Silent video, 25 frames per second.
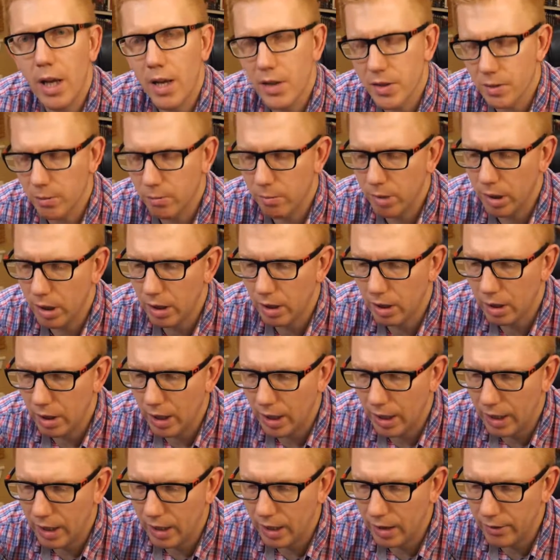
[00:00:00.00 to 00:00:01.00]

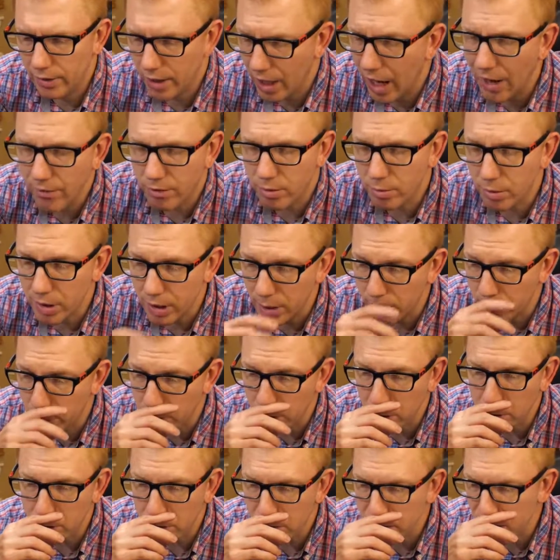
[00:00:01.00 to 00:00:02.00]
They haven't been
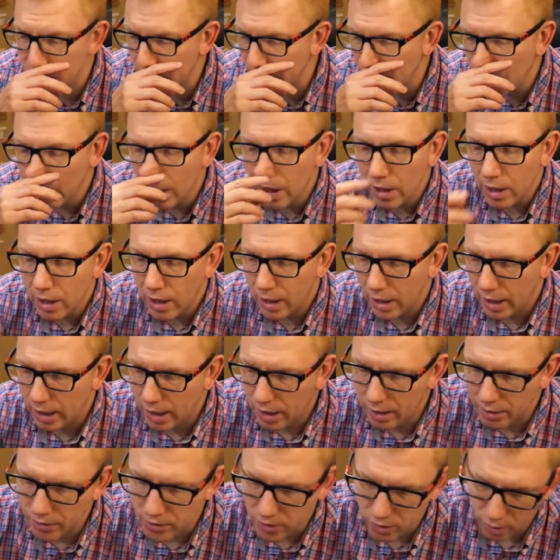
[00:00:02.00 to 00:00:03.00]
abused.
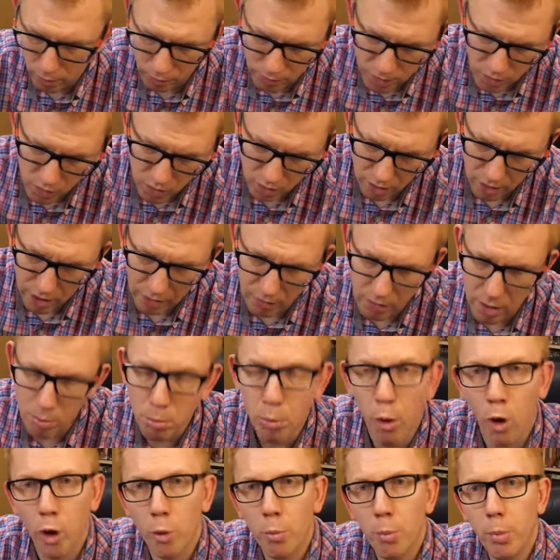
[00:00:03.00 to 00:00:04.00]
So I was even
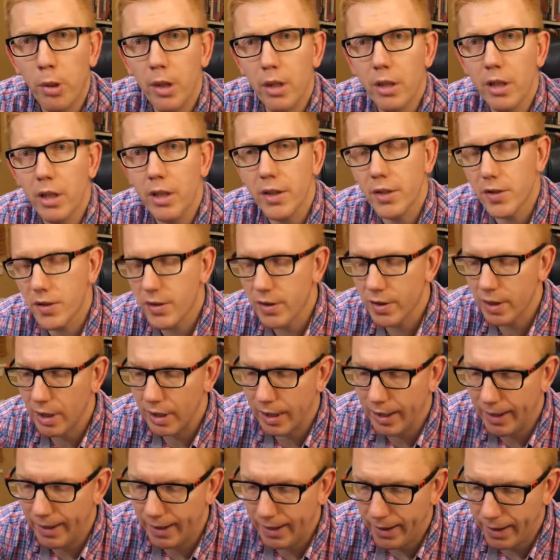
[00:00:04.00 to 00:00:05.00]
more pleased
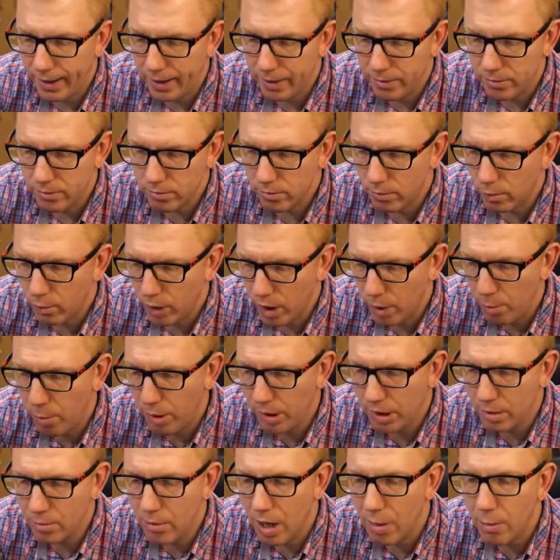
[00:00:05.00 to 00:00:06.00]
when I
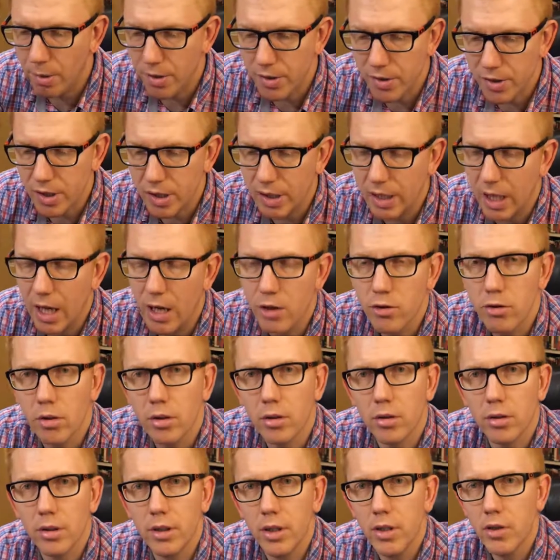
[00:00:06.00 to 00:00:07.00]
picked them up and seen the actual
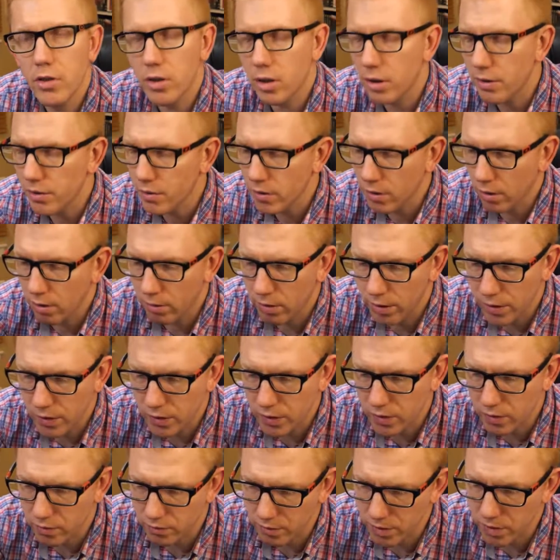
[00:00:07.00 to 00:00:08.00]
condition. So I
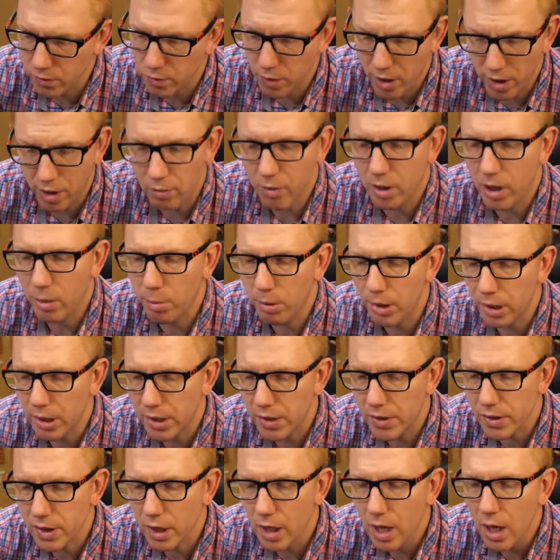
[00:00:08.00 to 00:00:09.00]
was very
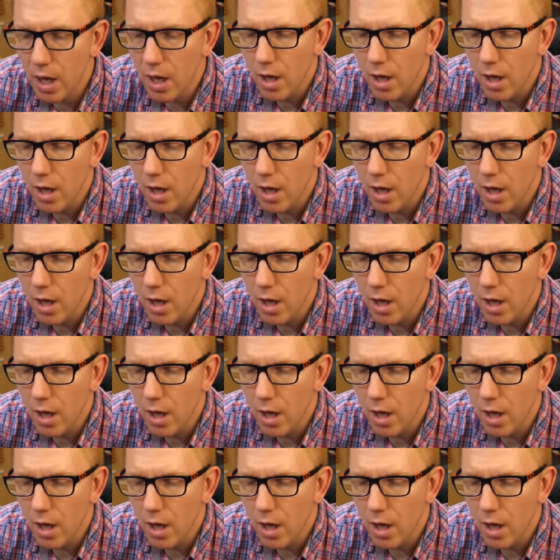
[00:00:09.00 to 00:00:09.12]
pleased.